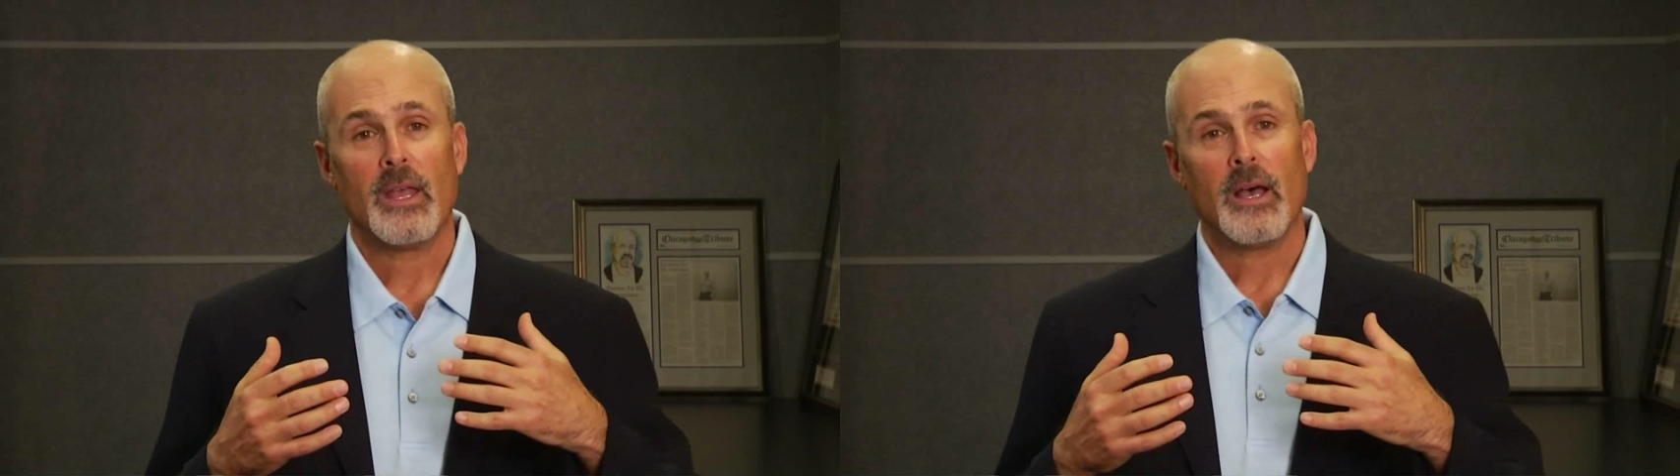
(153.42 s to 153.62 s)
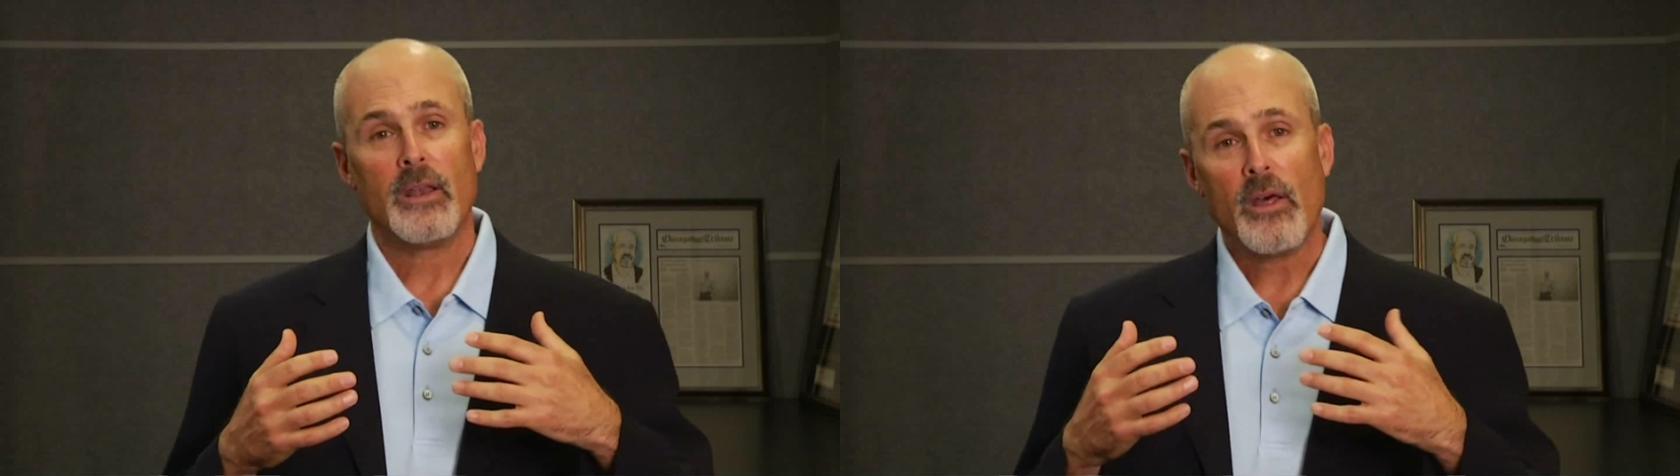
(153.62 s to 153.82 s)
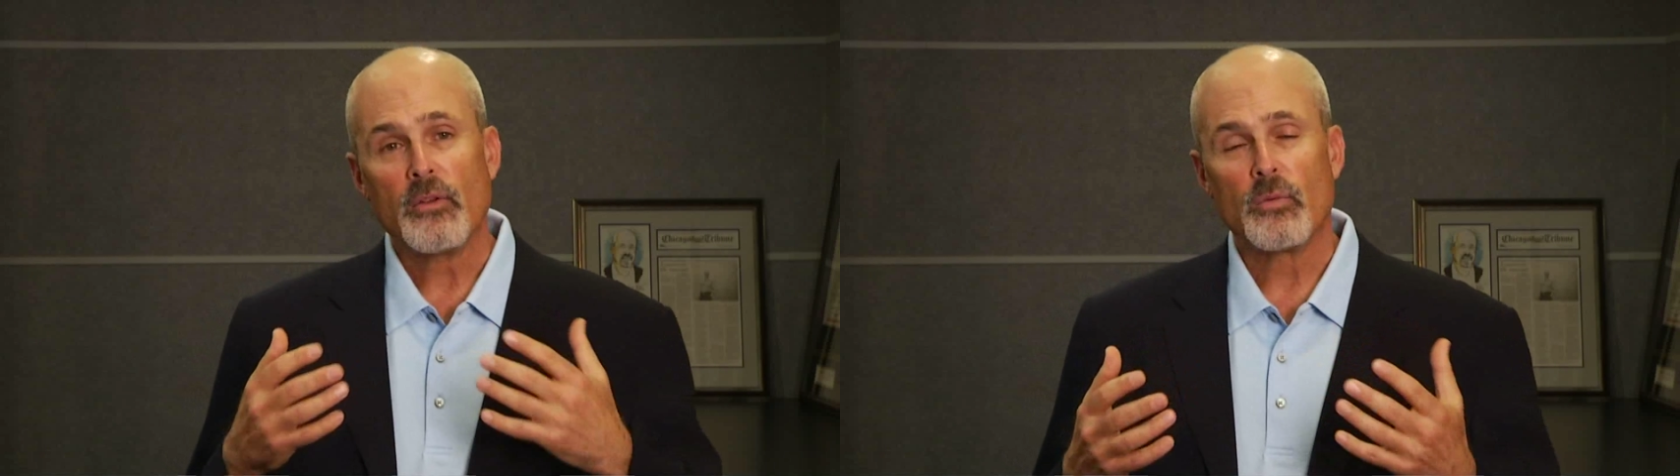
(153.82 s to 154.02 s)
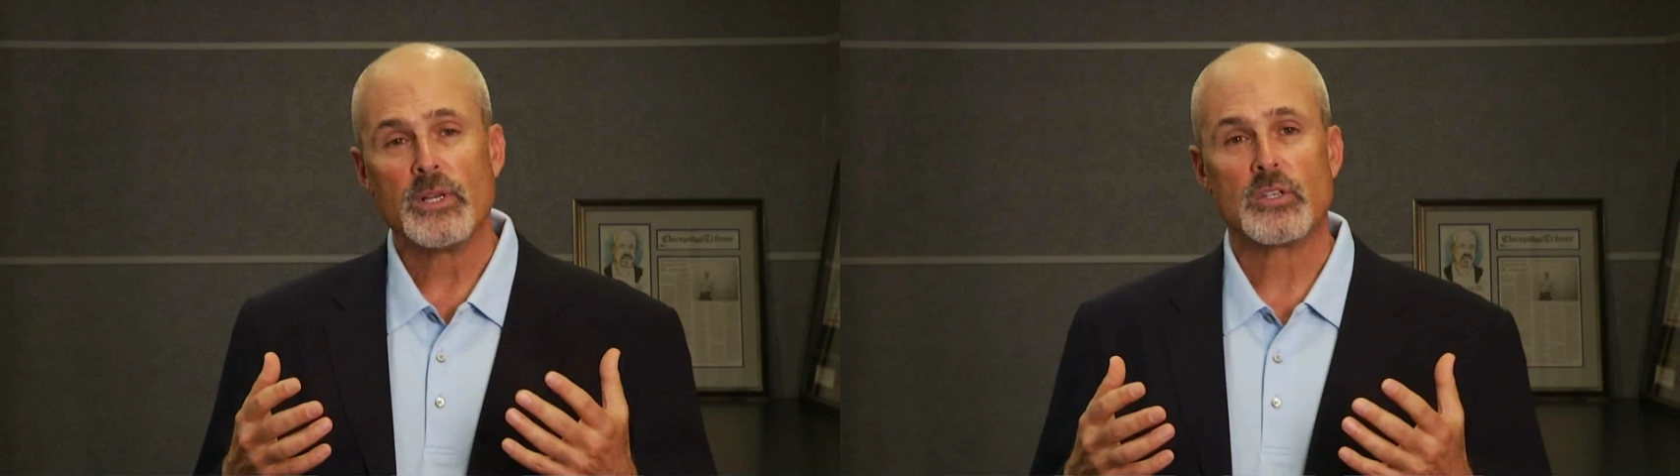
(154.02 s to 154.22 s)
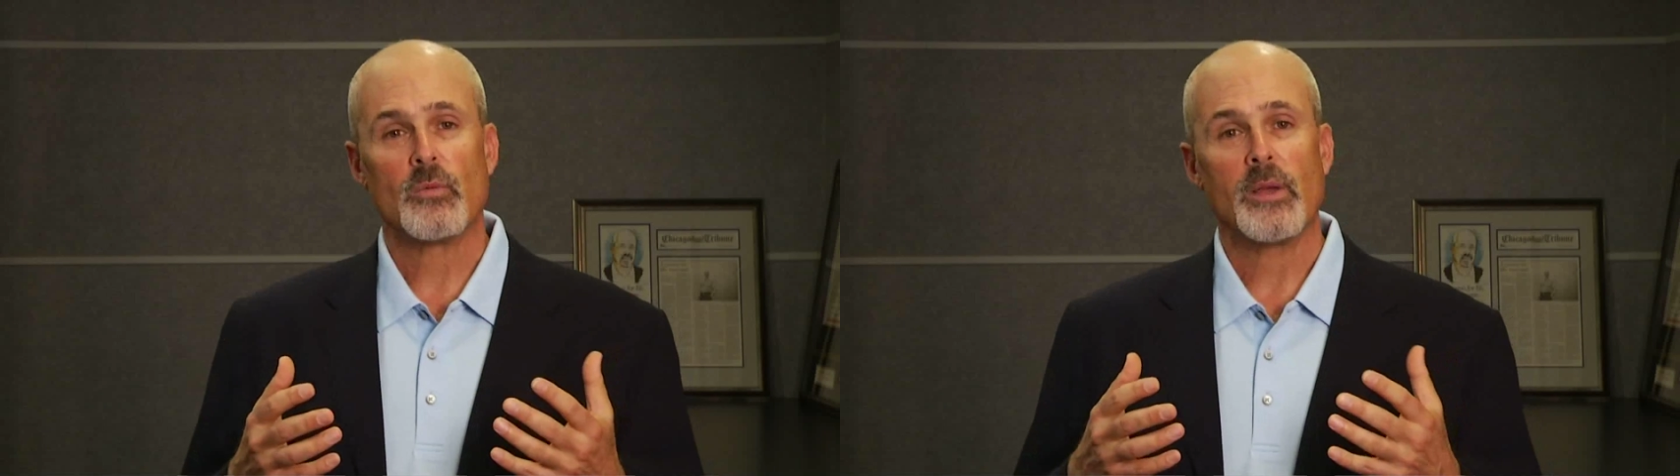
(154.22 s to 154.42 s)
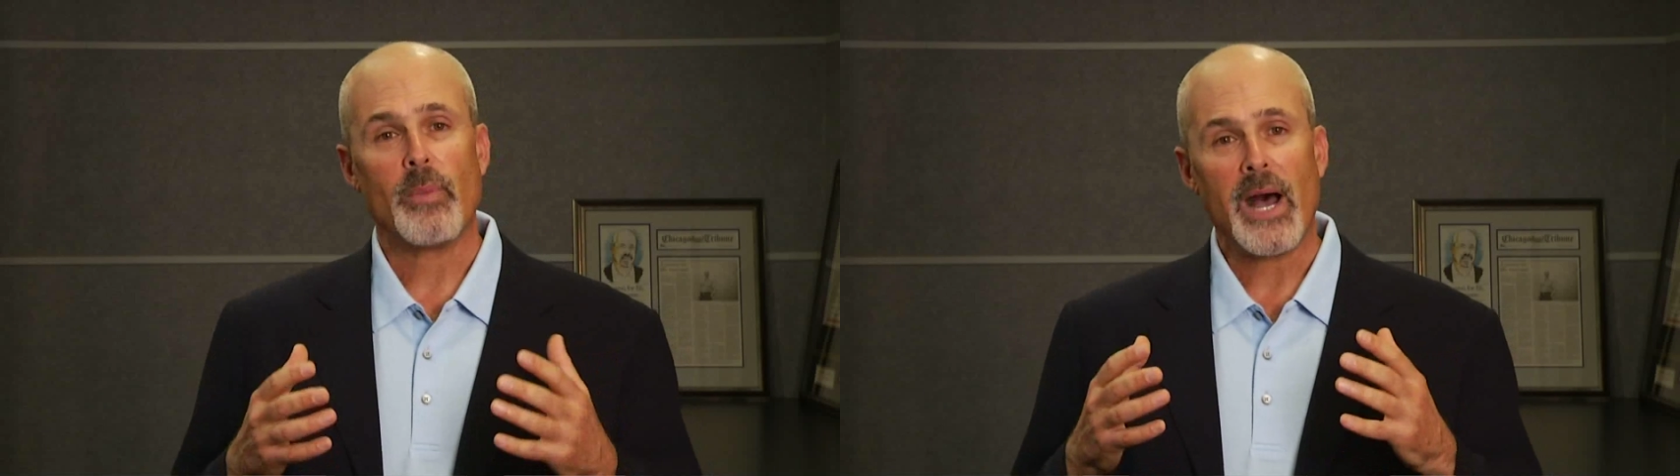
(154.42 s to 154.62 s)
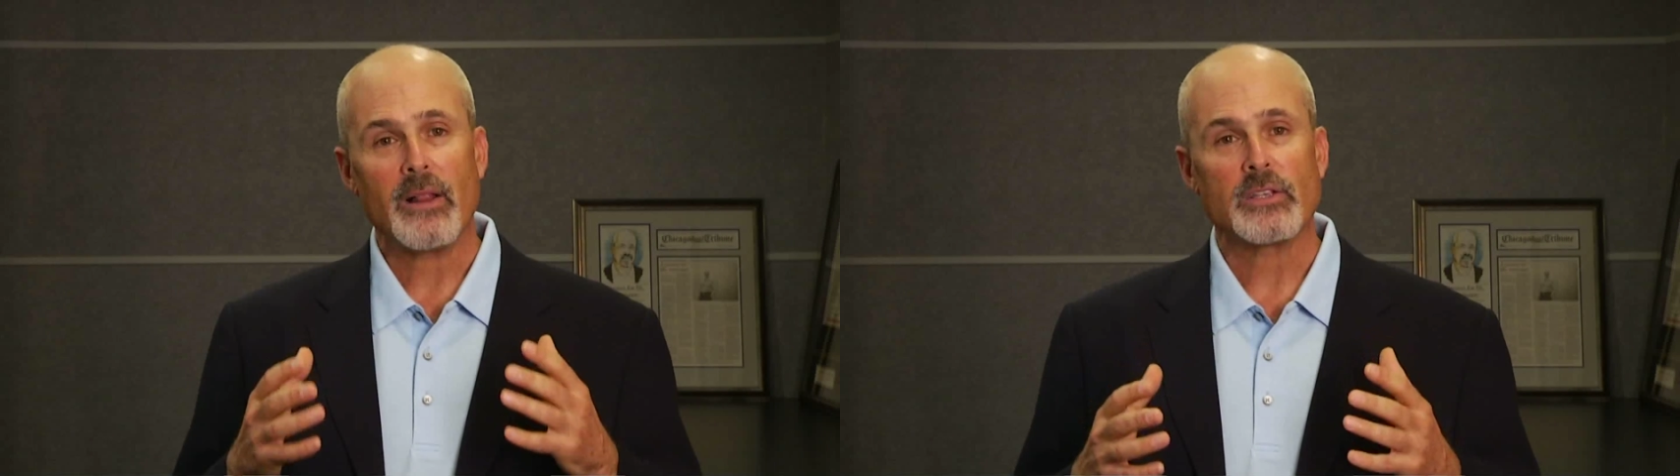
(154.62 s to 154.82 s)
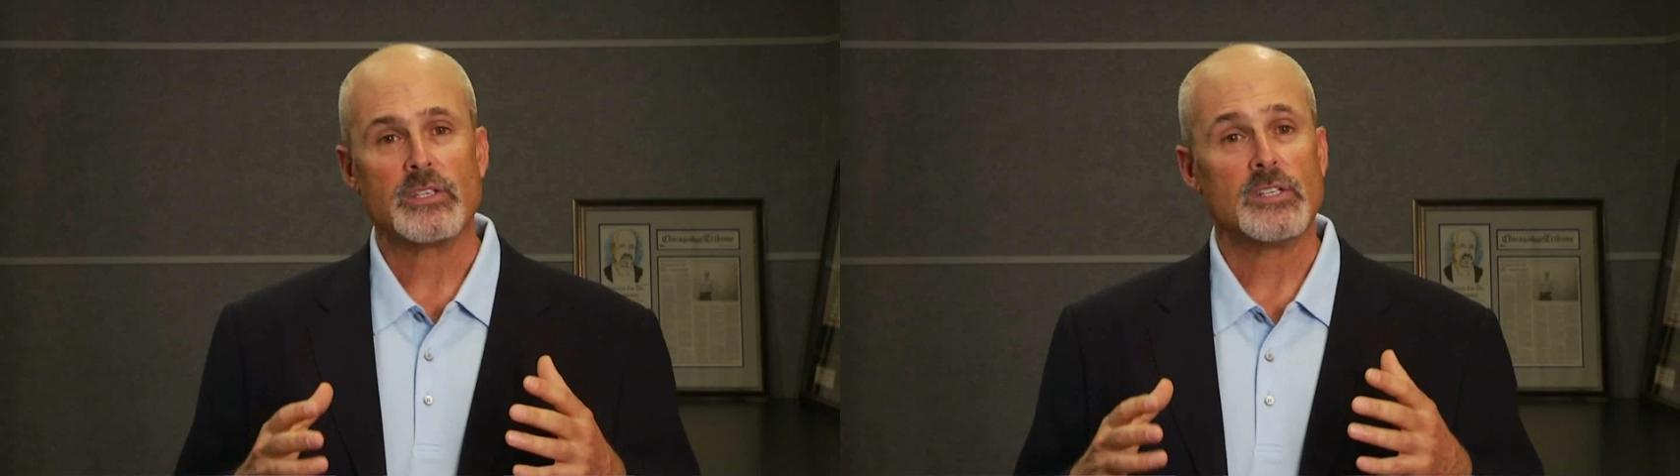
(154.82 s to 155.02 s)
Another reason why
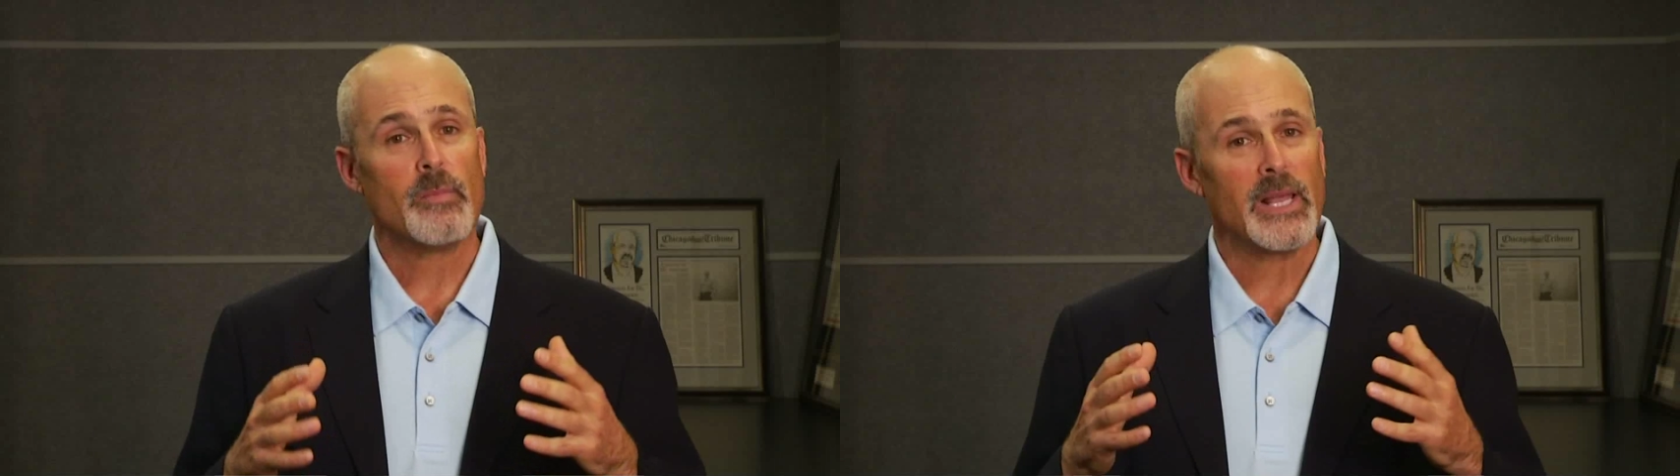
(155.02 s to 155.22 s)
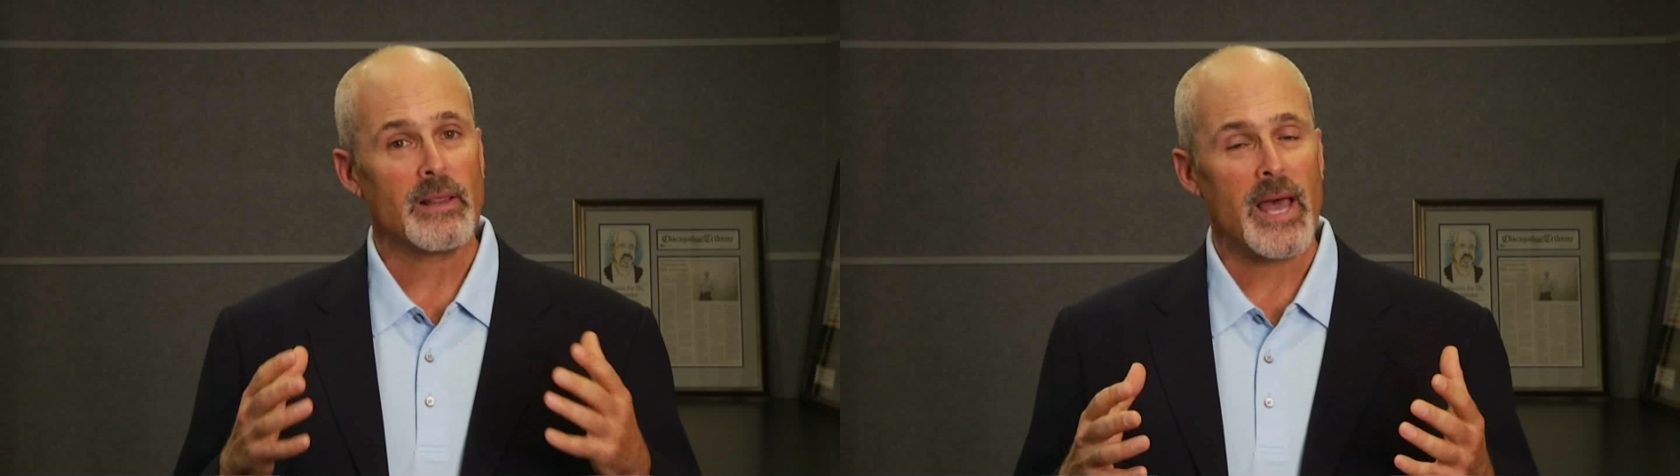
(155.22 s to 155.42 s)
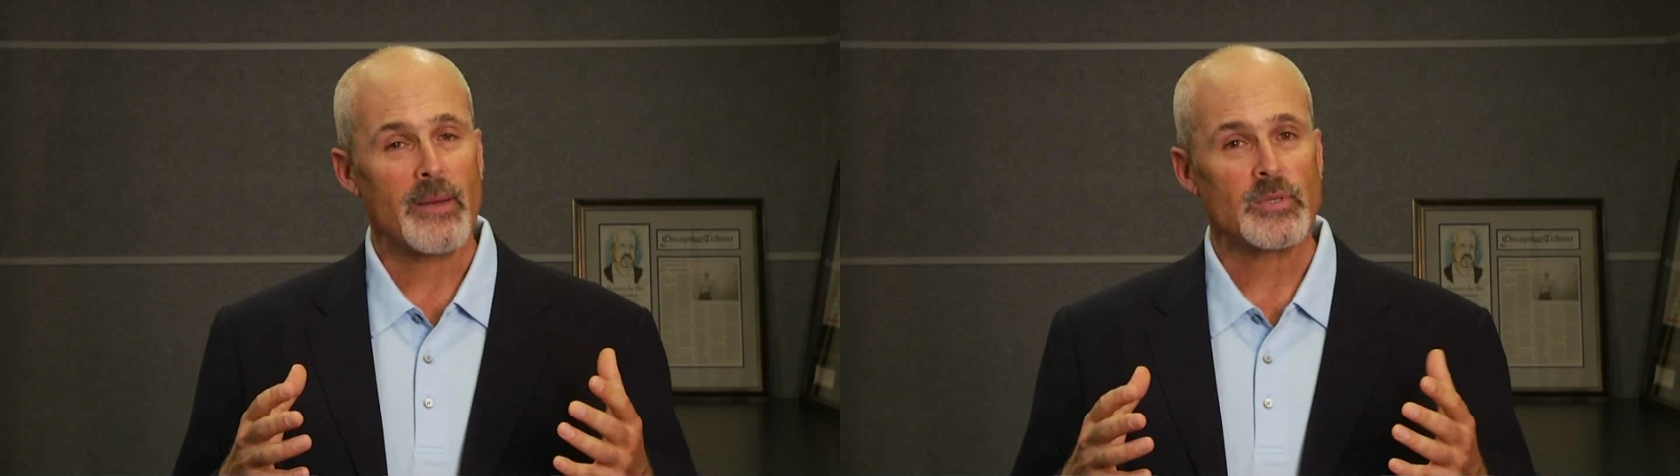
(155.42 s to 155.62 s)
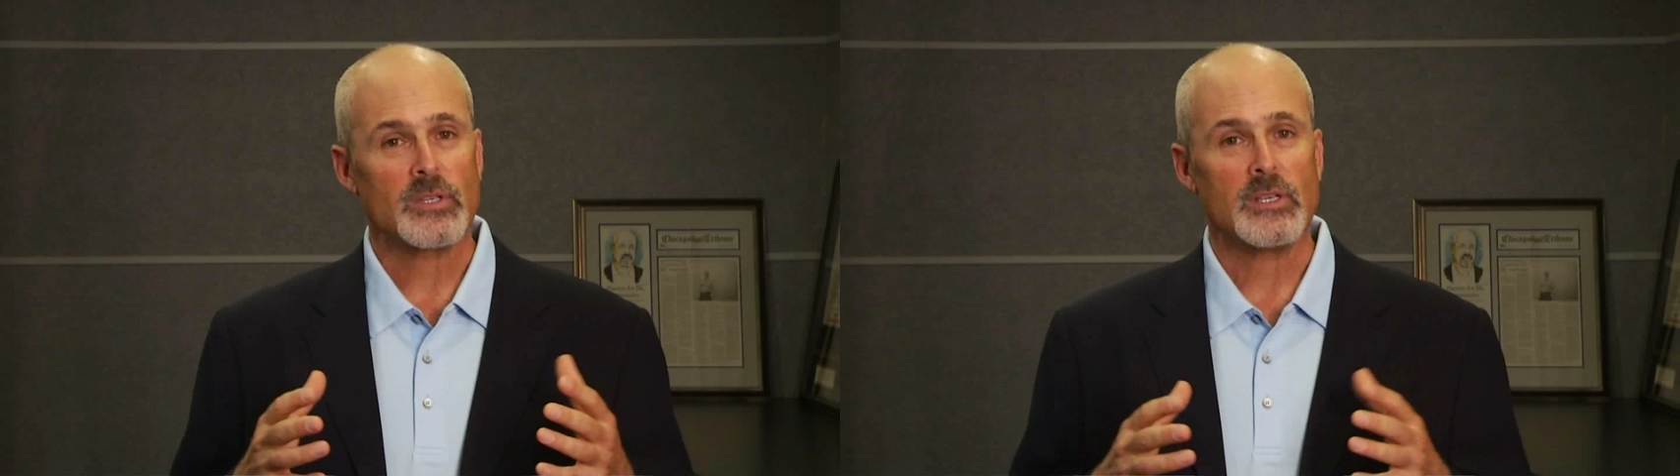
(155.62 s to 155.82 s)
policies may lapse